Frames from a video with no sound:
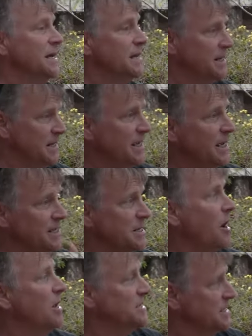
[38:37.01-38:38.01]
it, it's
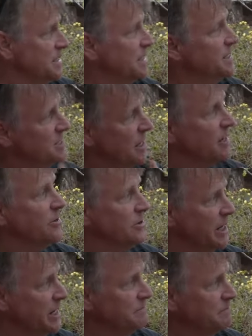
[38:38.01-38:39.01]
constantly
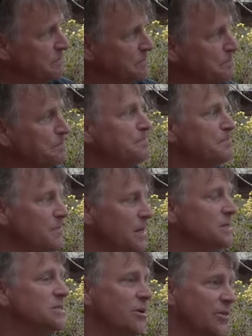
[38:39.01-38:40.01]
suckering
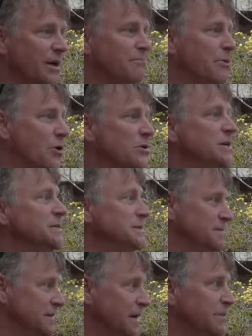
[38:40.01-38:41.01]
so that
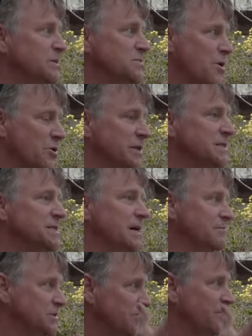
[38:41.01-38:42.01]
broken limbs, broken
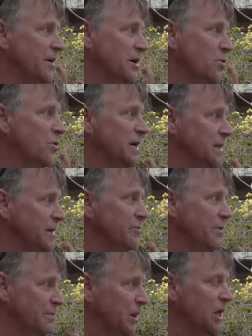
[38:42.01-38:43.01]
stems are very quickly
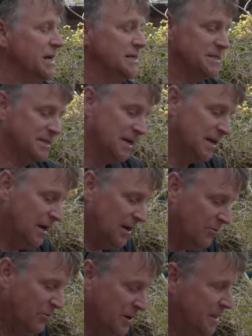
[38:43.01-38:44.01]
replaced
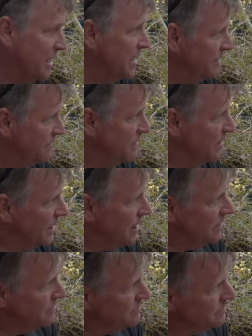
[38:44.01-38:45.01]
yeah. with a,
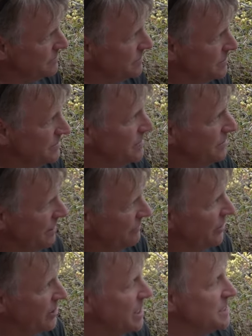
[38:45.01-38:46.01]
uh, a
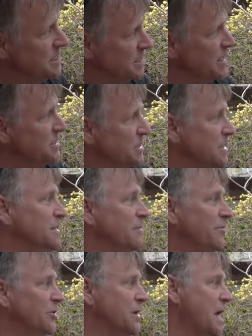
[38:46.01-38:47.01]
very consistent
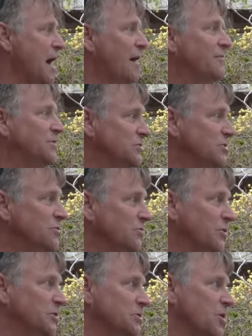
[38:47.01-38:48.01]
foot and a half to two
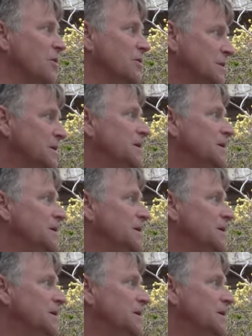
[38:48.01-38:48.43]
foot tall